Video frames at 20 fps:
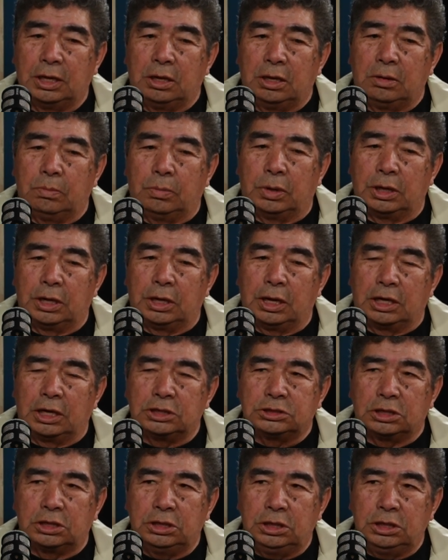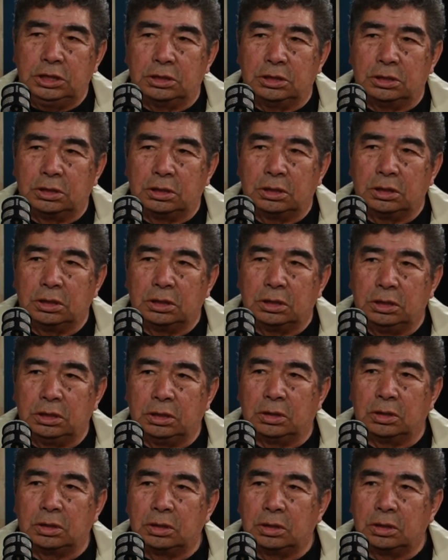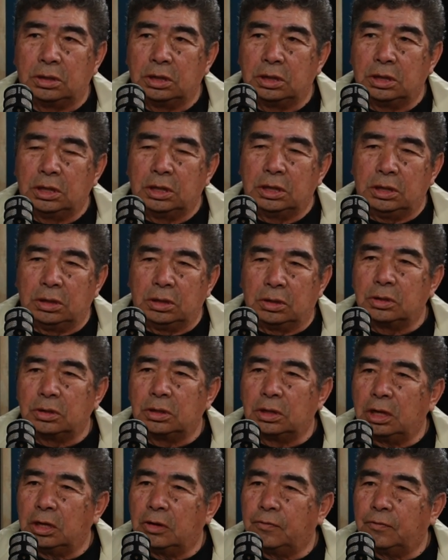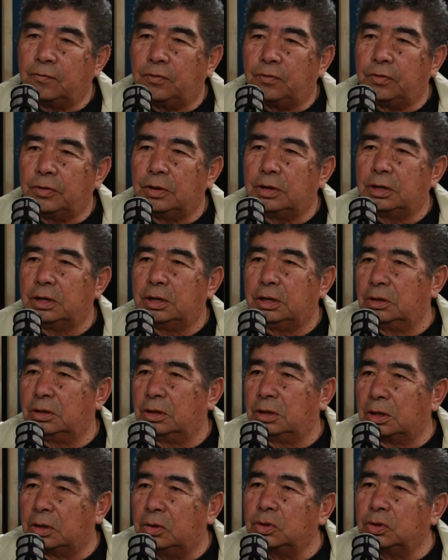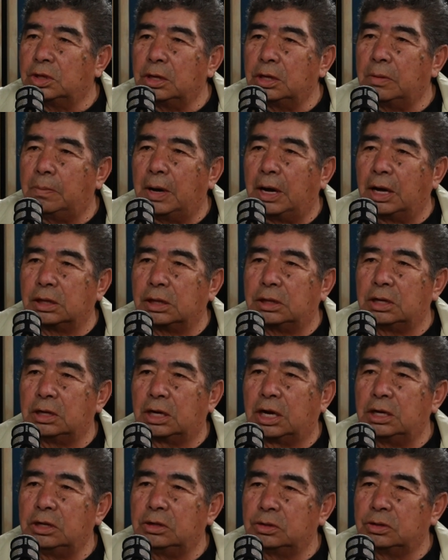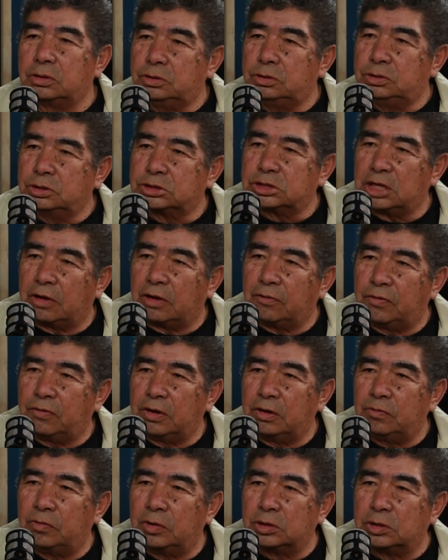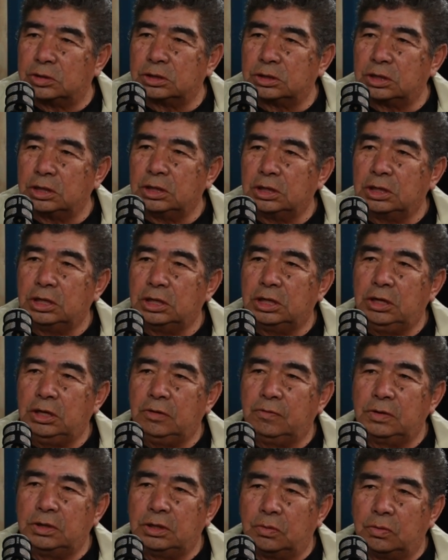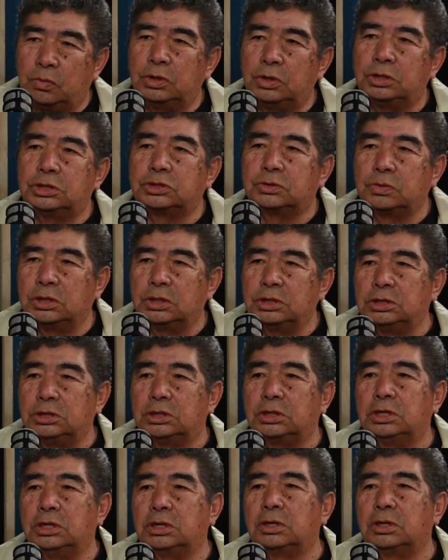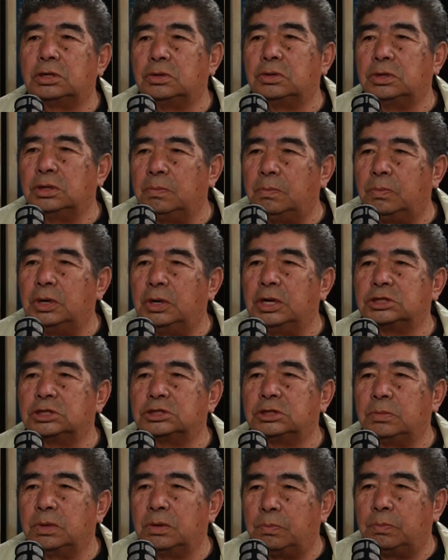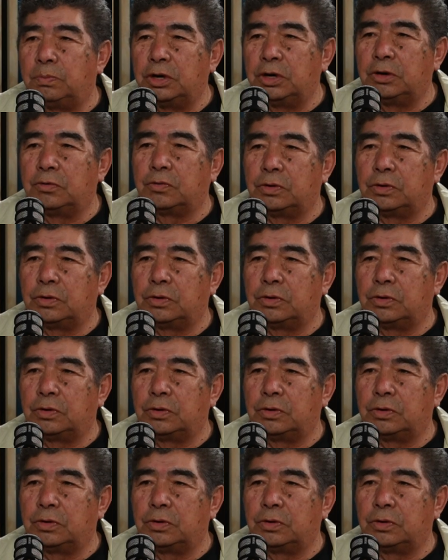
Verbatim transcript: But as a leader, you gotta you gotta love you know the good and the bad. You cannot just have favorites. No. Even the worst ones, you, you gotta embrace them and pray for